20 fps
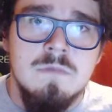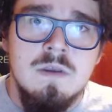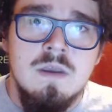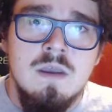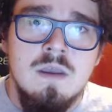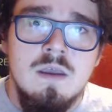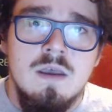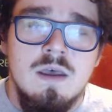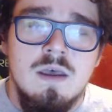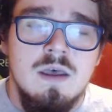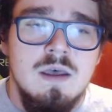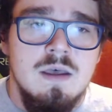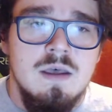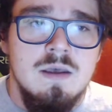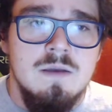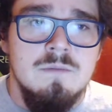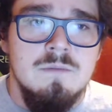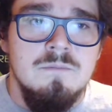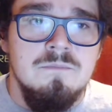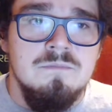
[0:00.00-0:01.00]

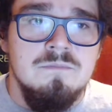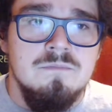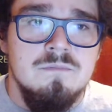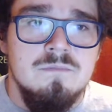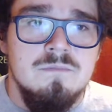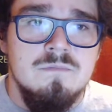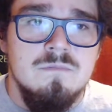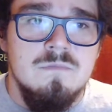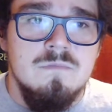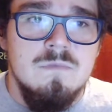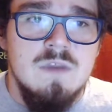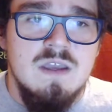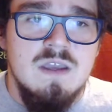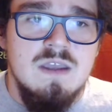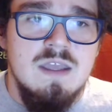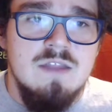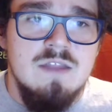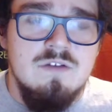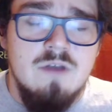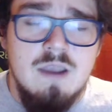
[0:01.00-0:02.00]
And
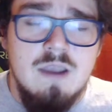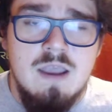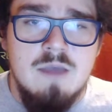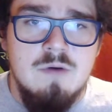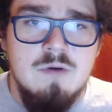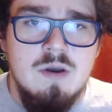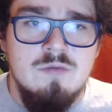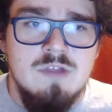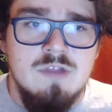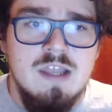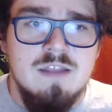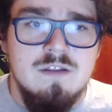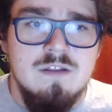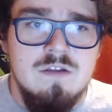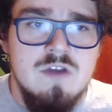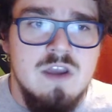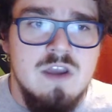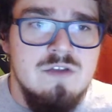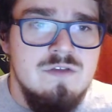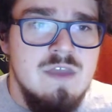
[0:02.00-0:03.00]
so I would like to
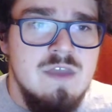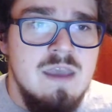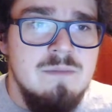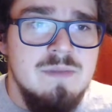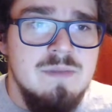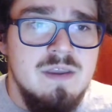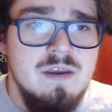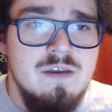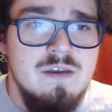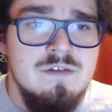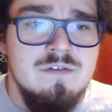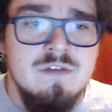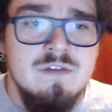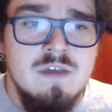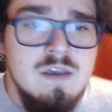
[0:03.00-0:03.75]
change that, because,